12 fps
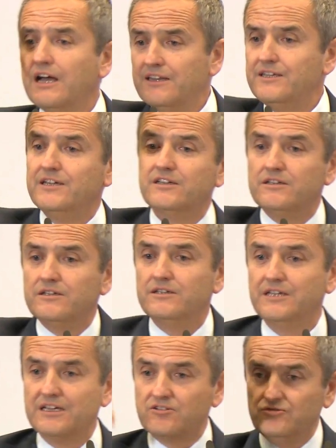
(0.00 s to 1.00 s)
and then
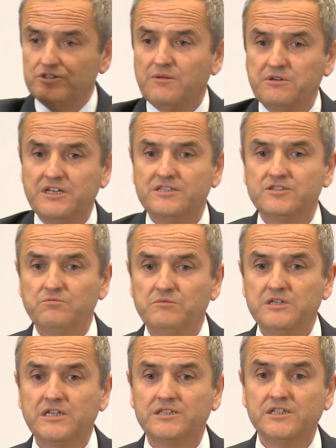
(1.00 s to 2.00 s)
that contaminates
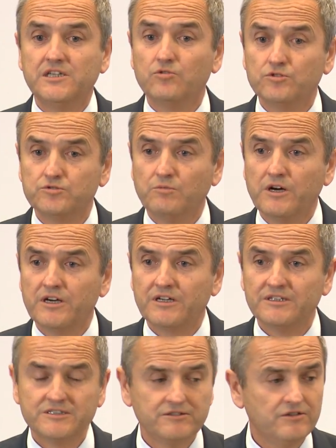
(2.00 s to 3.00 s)
immediately the goods
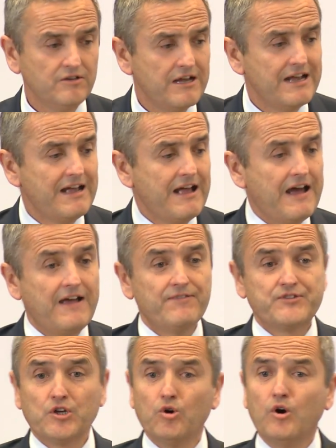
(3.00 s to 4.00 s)
markets. No?
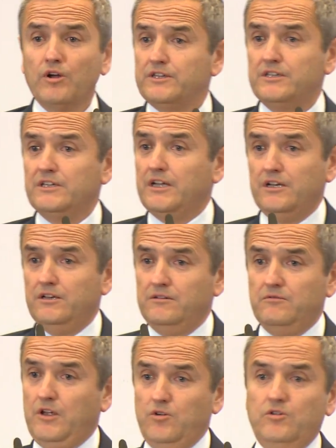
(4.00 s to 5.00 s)
And so
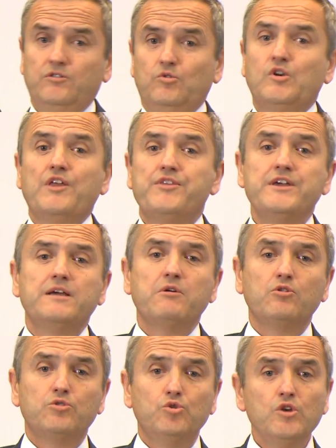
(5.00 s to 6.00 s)
we can think
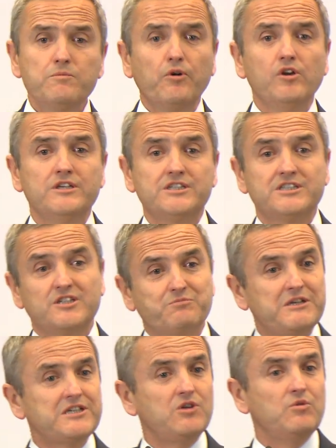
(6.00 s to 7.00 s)
about QE policies,
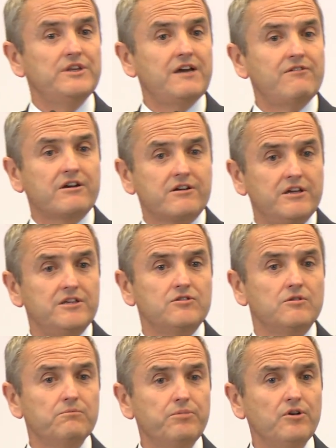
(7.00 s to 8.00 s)
especially when they have a credit
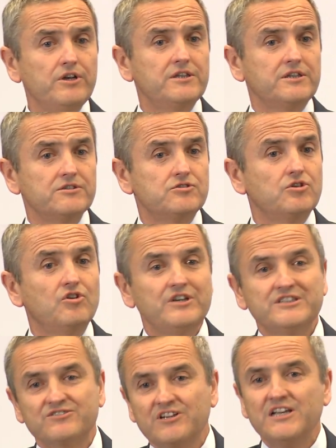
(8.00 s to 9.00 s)
component and so on,
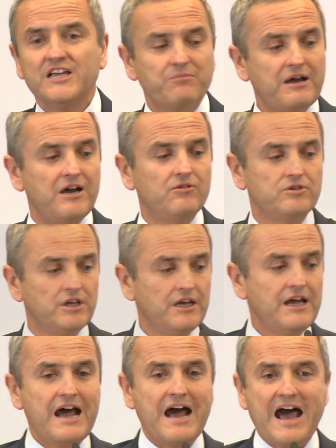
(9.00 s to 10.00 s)
is really about
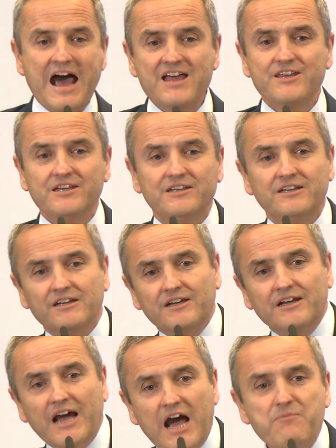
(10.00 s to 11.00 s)
adding
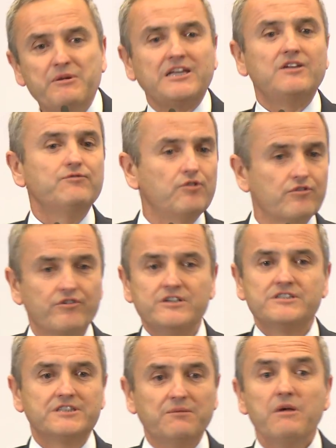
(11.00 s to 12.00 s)
appetite for
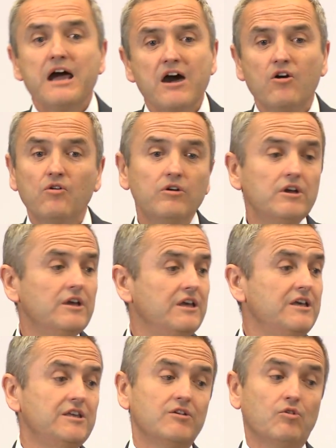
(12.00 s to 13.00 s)
risk somehow,
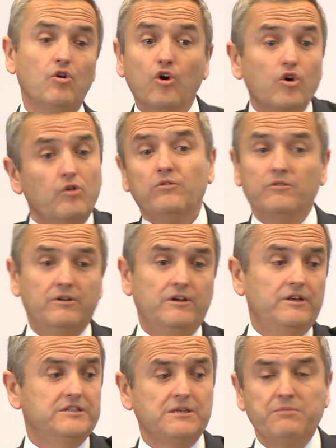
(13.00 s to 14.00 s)
either or
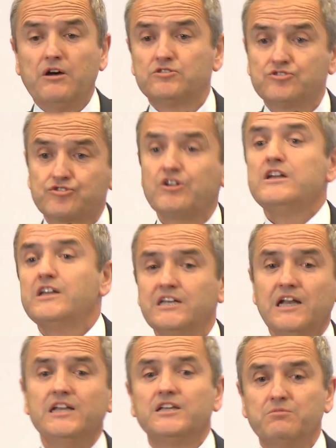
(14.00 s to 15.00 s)
it's about
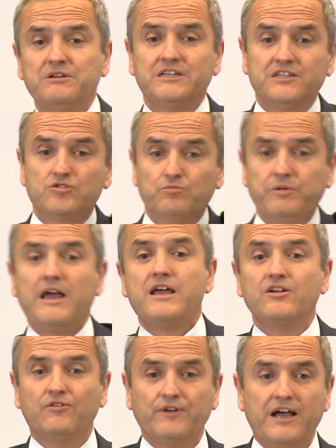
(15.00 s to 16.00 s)
shrinking a little bit the
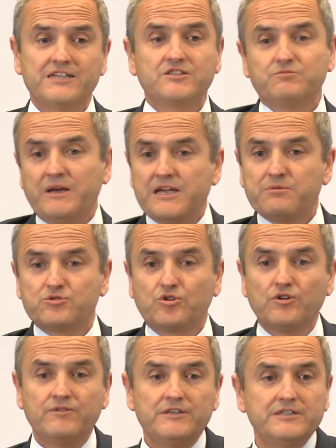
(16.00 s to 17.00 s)
supply of assets by
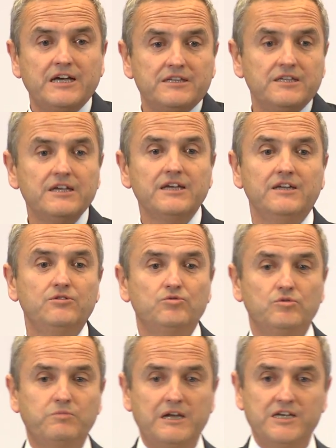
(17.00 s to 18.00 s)
absorbing that
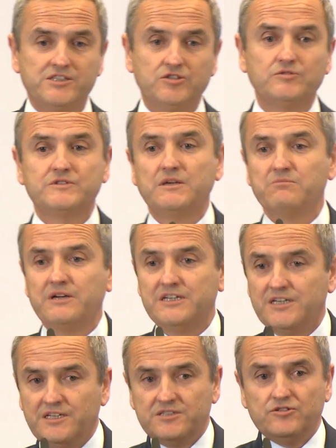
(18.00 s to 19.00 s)
into the balance sheet of somebody
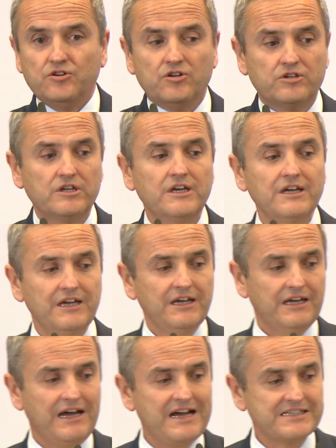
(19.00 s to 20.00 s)
that is not
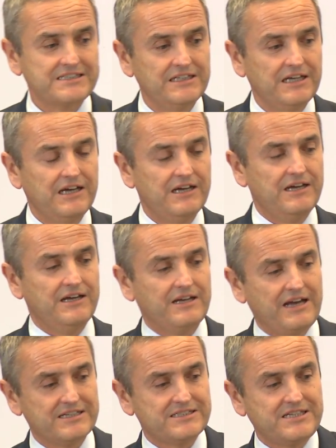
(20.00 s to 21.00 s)
as, in, uh,
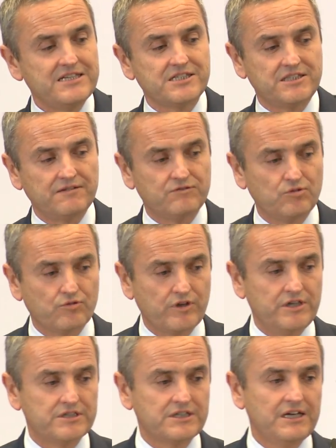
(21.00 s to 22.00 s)
as sensitive to
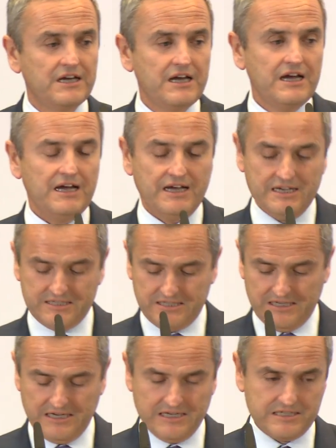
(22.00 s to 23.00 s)
risk
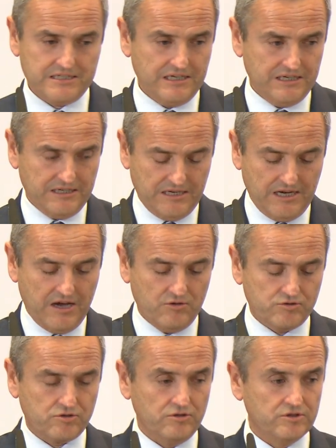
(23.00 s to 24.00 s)
as, as uh,
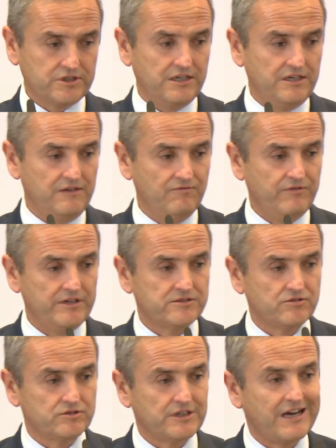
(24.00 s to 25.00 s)
households and investors